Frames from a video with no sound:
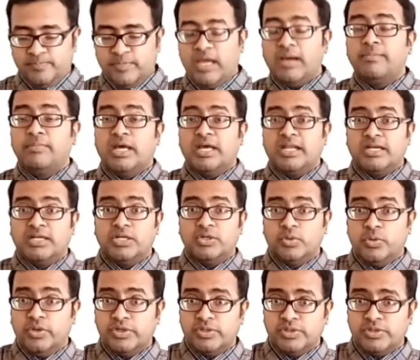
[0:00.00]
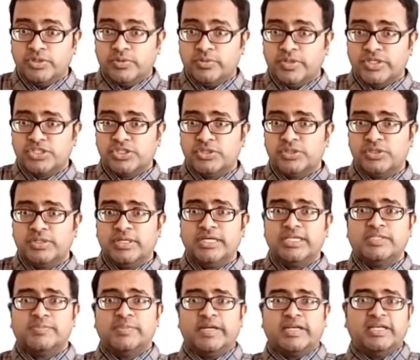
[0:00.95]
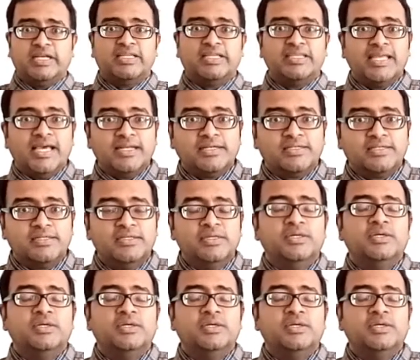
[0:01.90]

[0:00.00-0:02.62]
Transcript: I am directly going to the question, expecting that